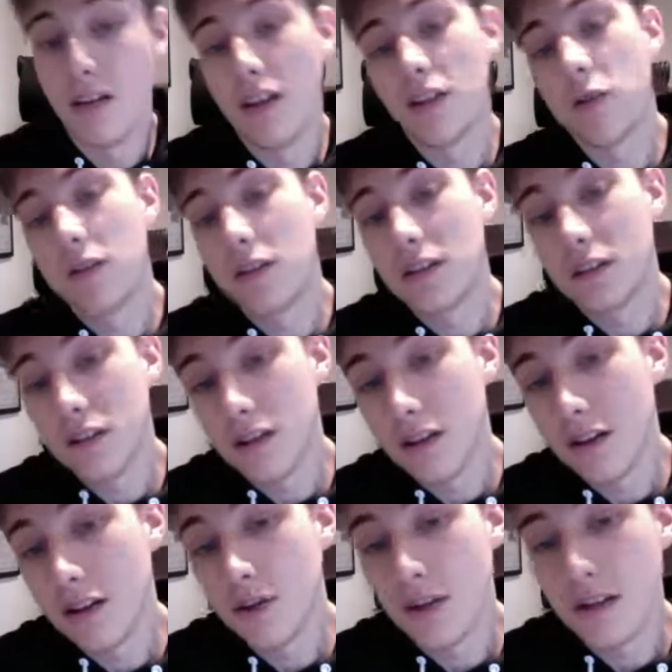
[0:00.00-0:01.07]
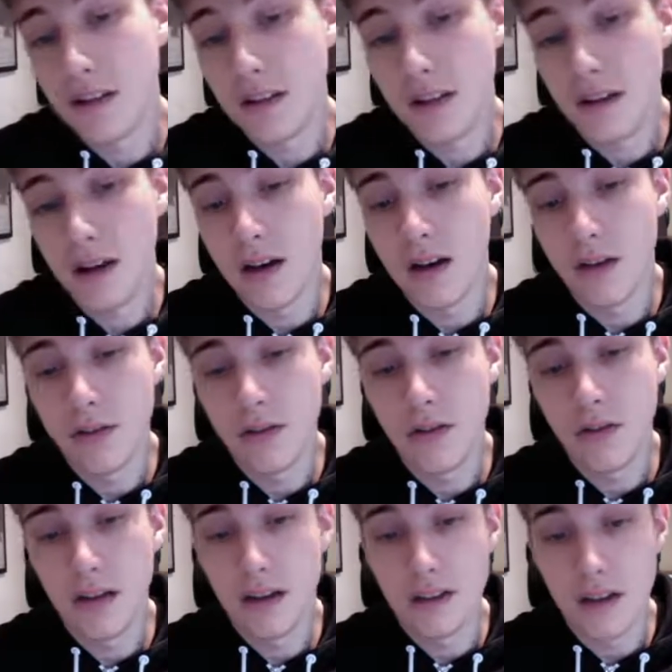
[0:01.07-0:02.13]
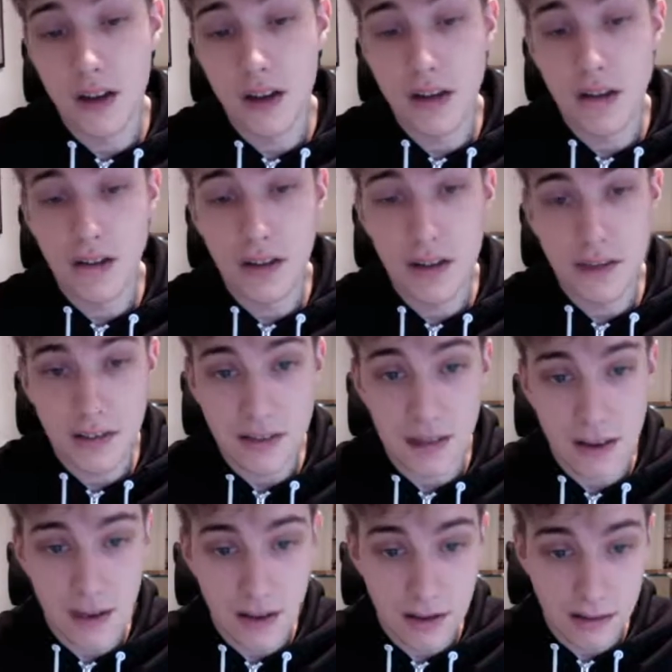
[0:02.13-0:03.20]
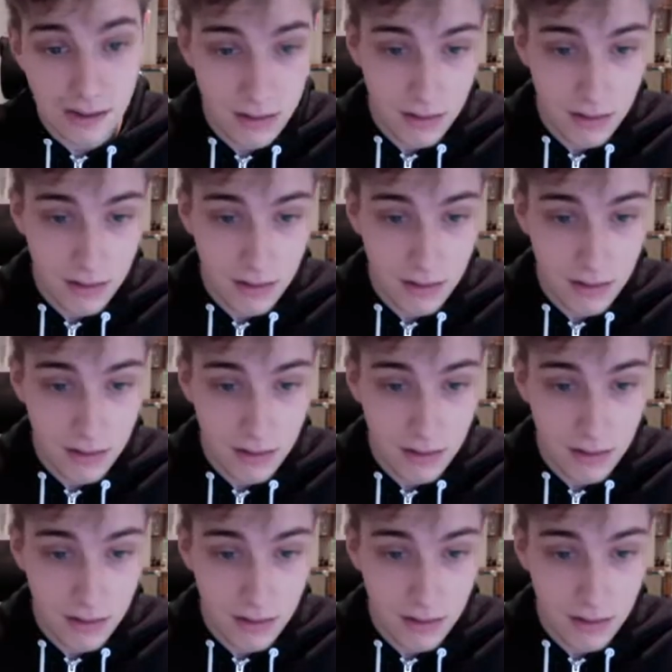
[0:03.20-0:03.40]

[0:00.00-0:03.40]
in 2009, 2010,